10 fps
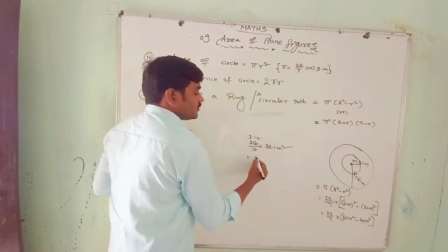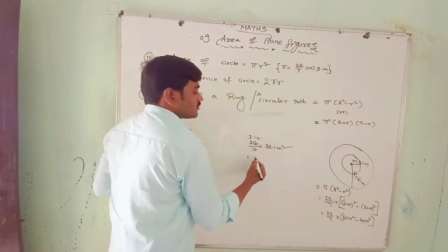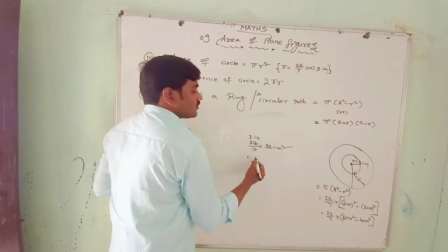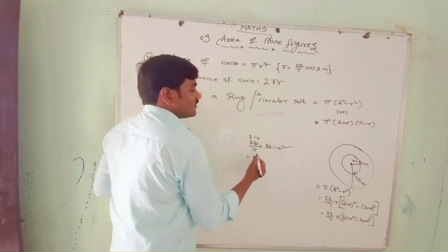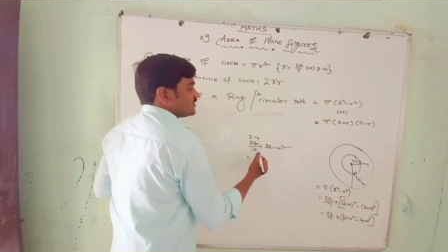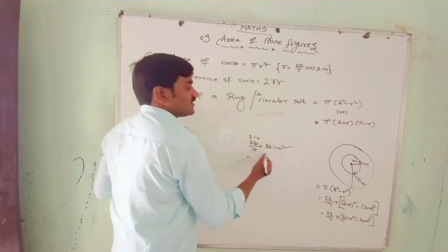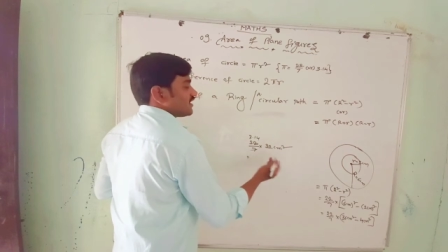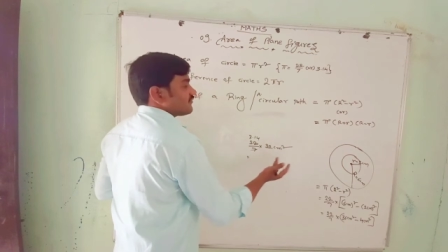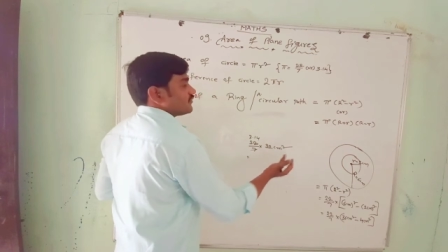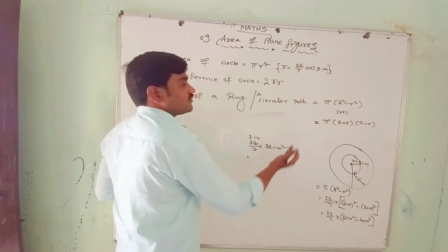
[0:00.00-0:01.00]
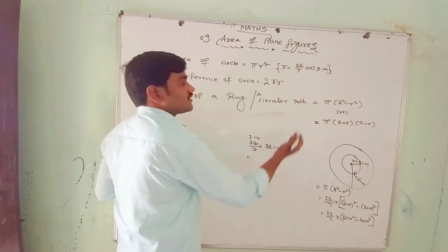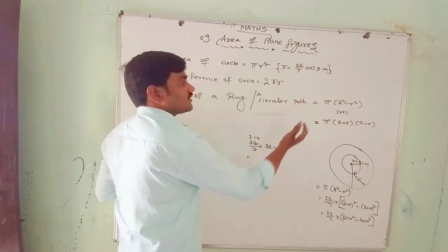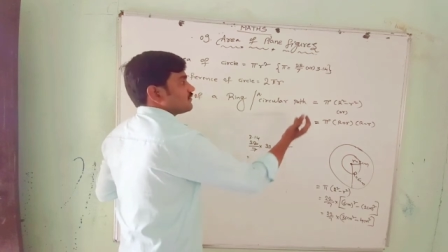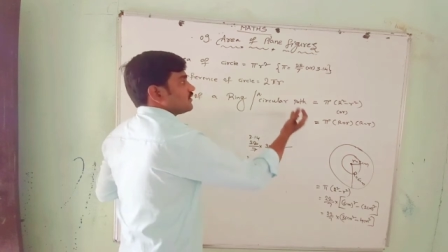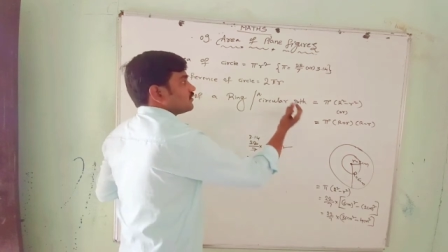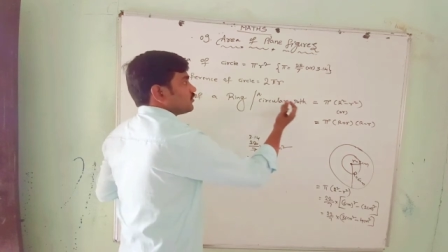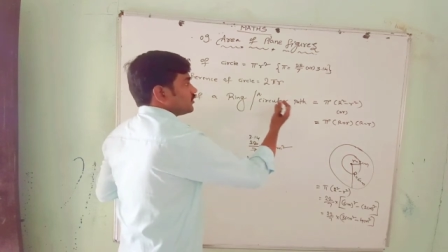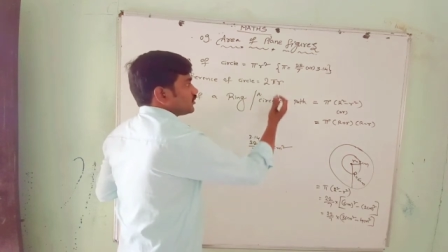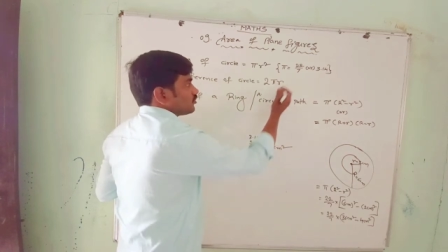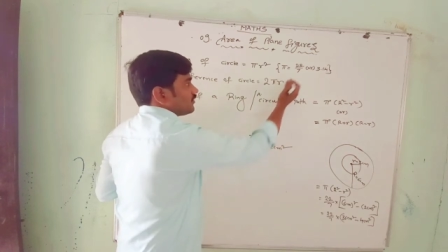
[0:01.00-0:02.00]
So instead of using
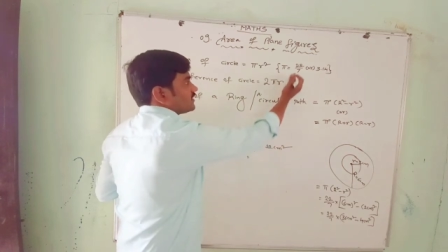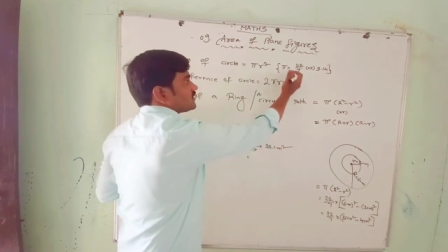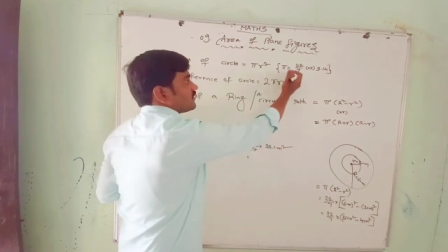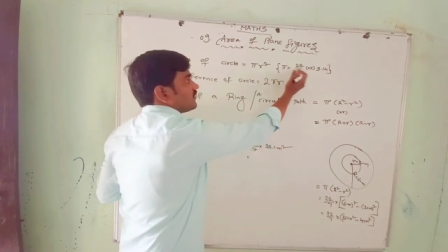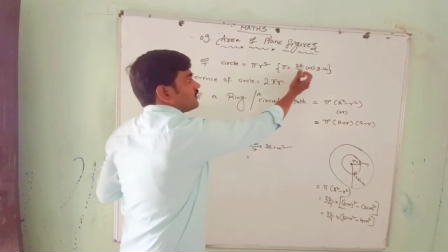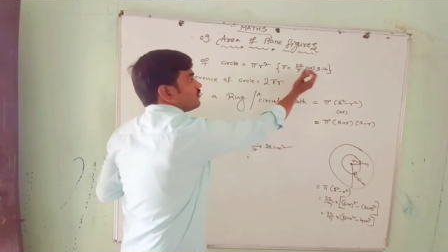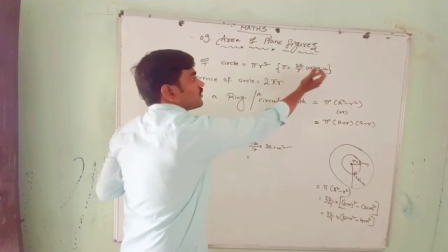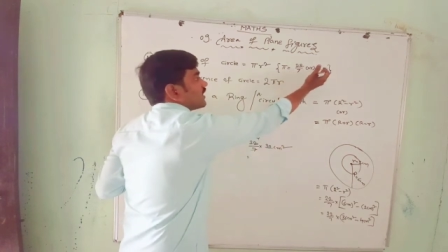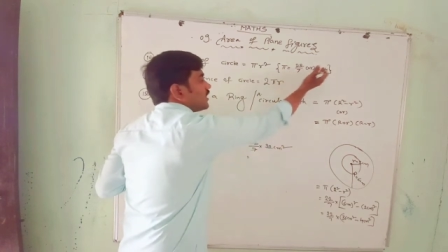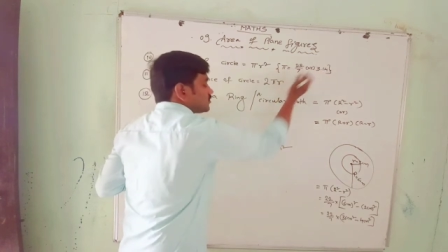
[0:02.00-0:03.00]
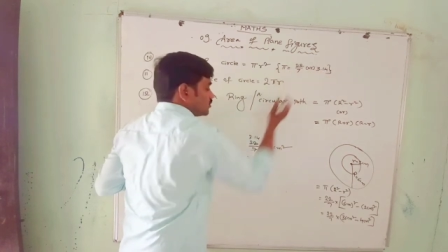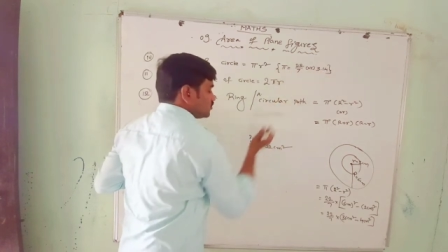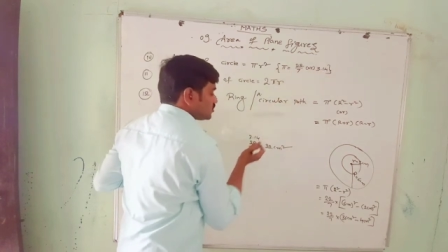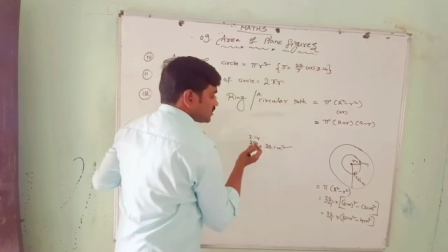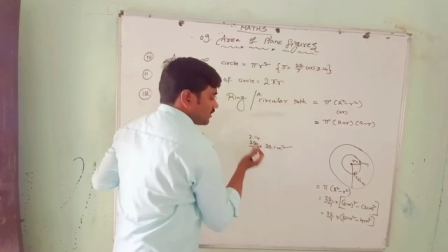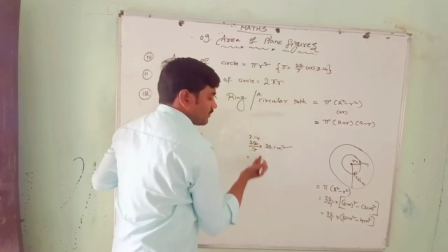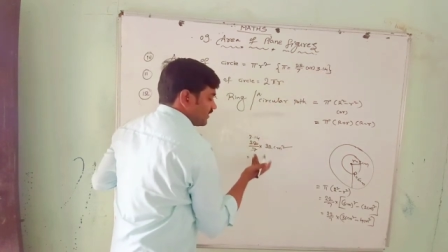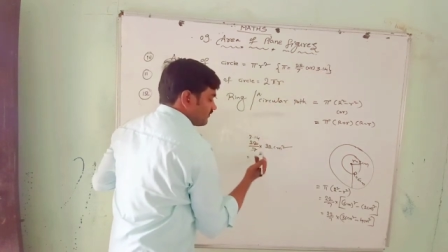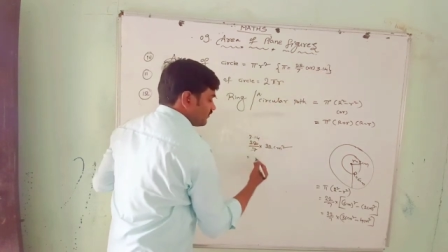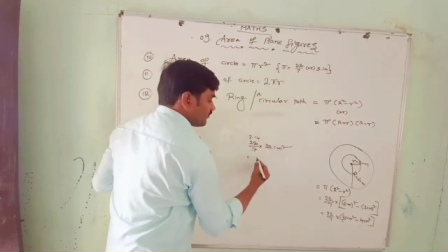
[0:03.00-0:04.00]
22 by 7, you can also use
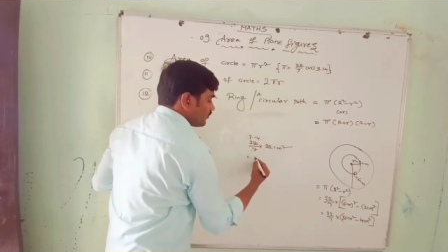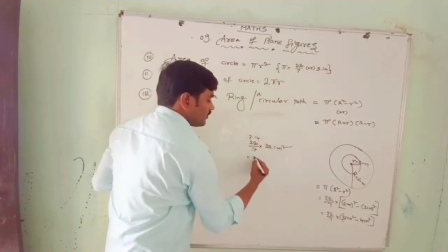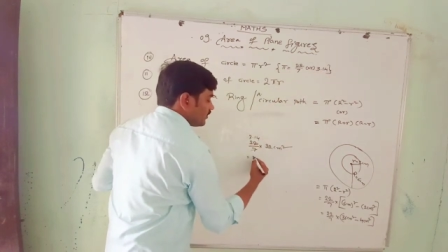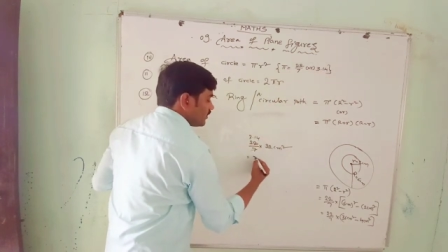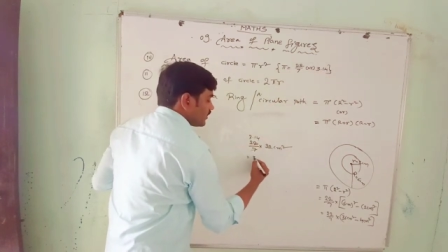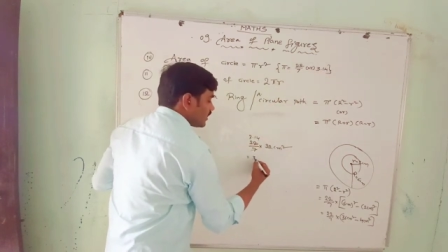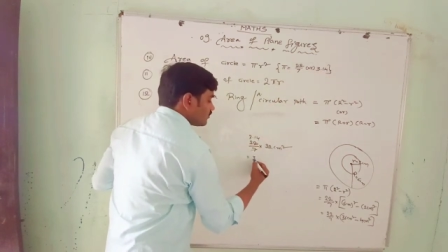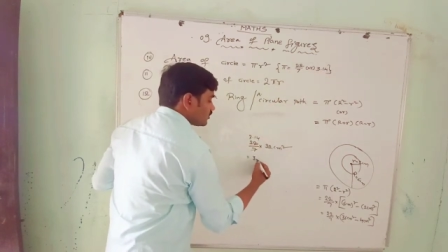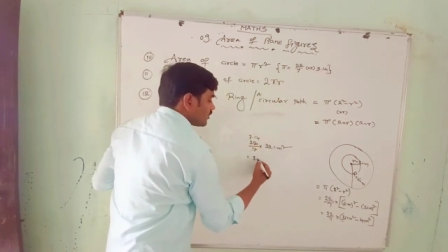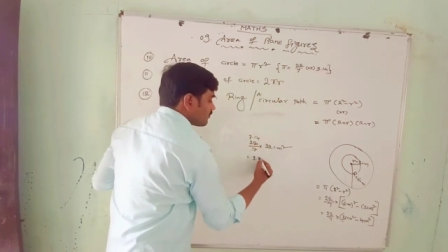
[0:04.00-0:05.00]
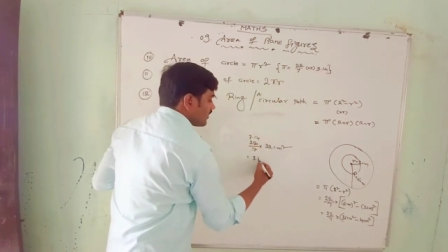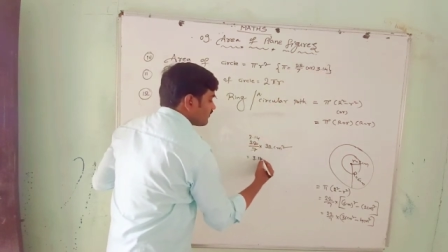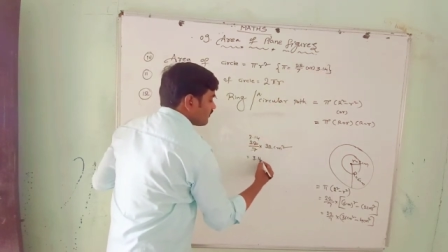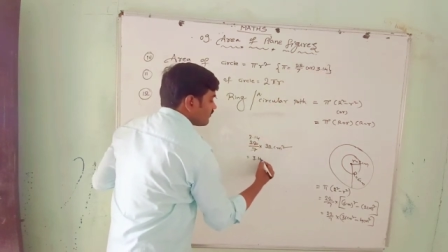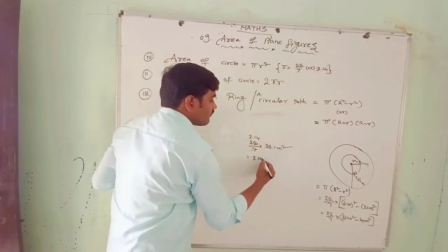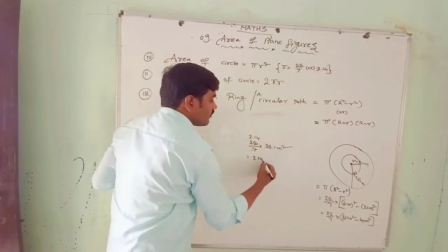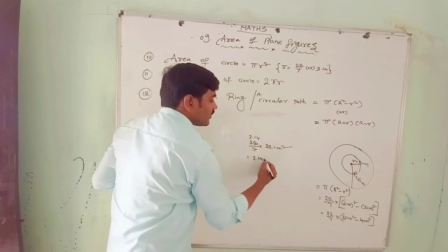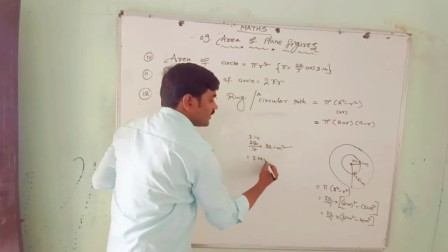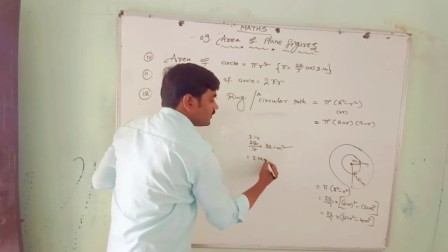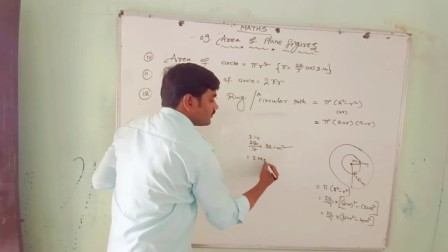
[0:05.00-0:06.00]
3.14. Now
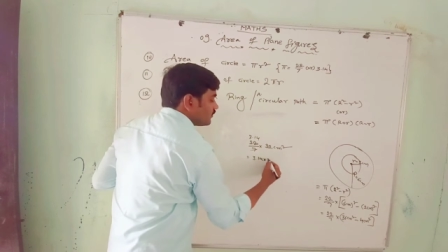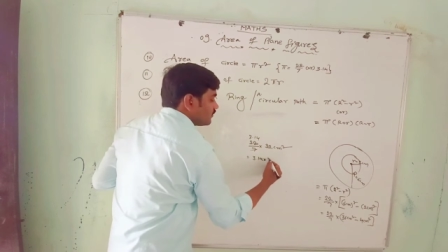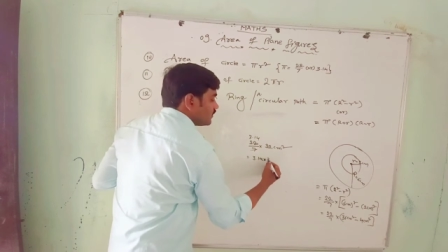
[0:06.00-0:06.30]
3.14 into